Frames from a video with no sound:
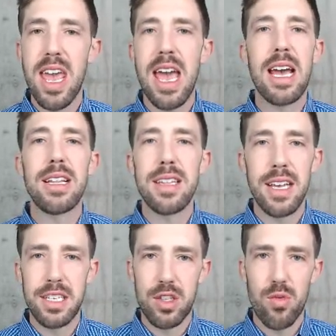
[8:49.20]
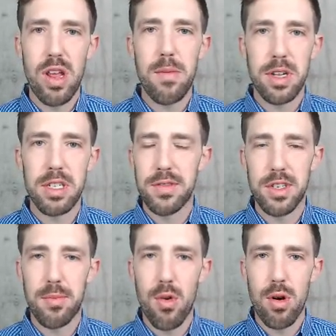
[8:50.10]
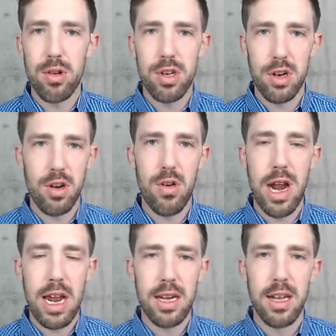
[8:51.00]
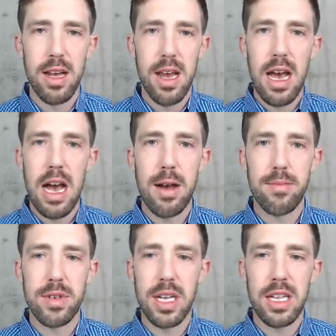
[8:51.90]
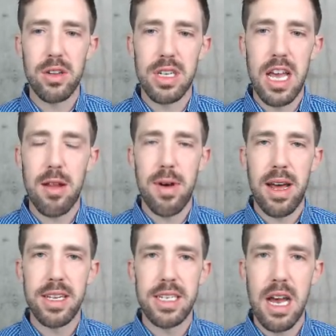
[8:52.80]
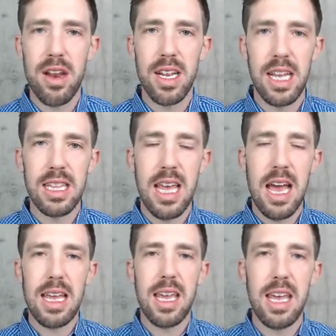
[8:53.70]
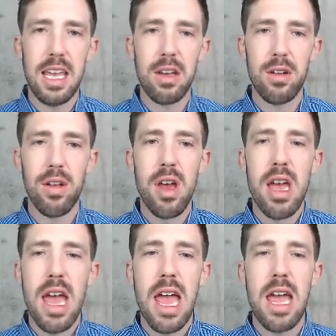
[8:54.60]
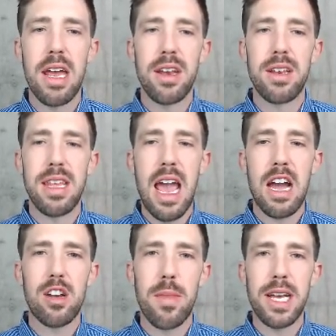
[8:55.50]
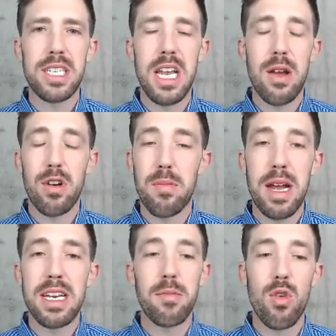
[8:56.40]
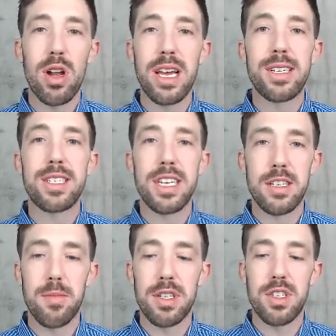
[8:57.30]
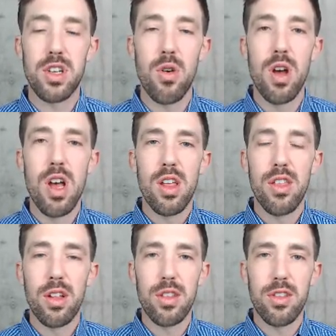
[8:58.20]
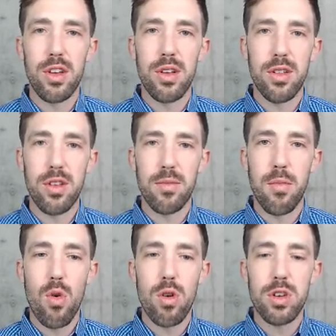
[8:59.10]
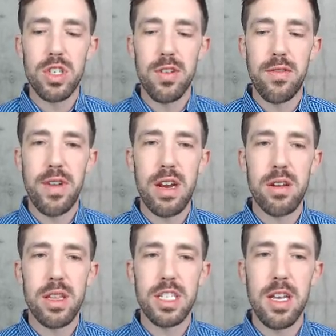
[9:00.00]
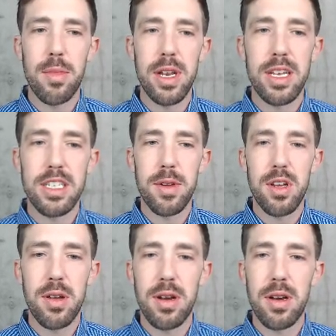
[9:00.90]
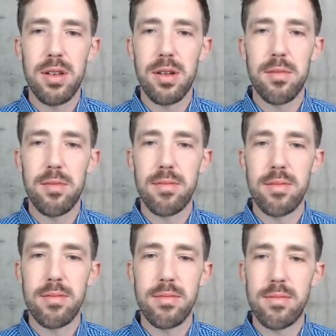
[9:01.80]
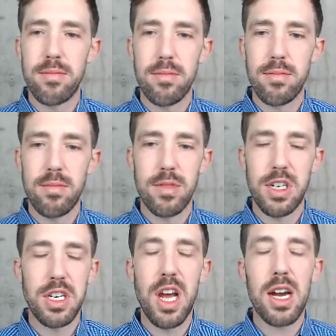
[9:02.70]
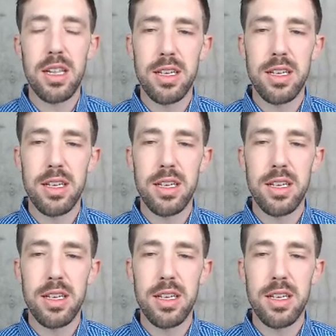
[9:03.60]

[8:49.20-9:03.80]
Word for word: at least three months of support to correct um, to get those antibodies down and to get that healed. And the actomyosin network might take more like six months. So the the the more severe that somebody is, I can you can deduct this